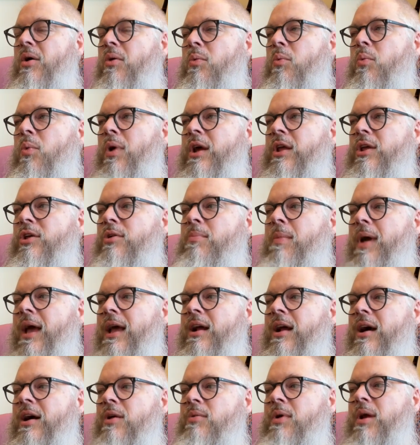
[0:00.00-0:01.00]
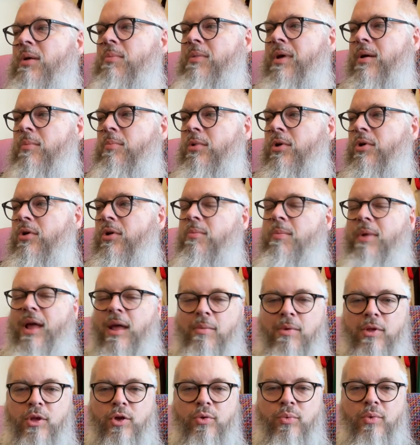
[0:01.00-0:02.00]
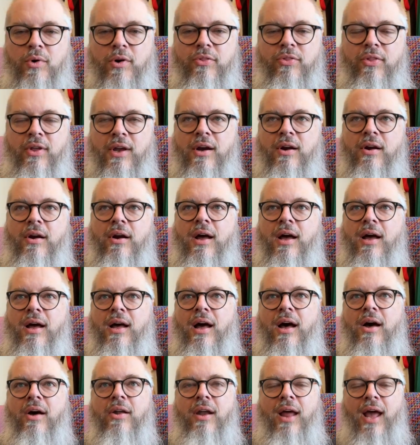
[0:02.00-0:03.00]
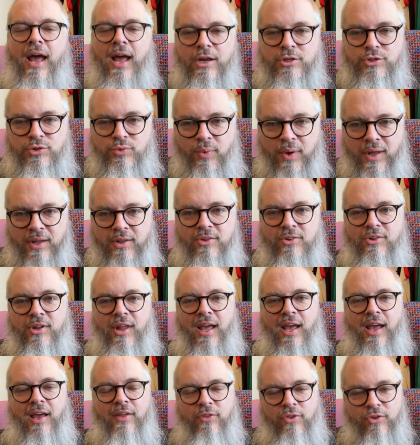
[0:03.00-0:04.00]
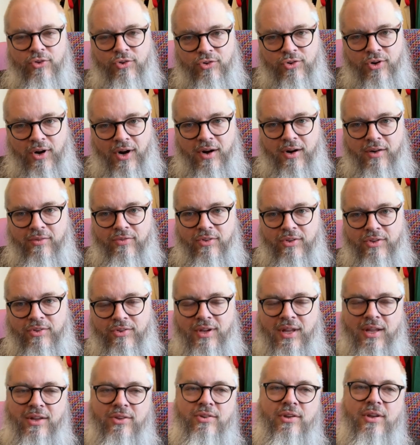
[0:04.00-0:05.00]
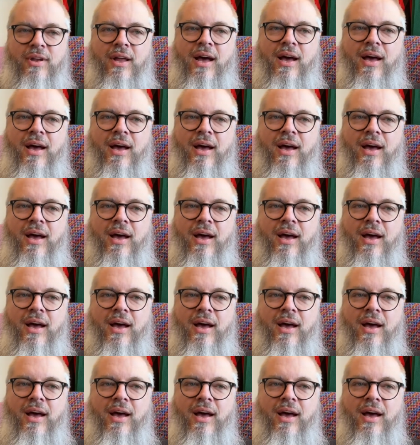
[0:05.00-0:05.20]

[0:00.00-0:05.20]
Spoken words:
What you may not remember, or maybe you weren't there, on Ash Wednesday, at the start of the season,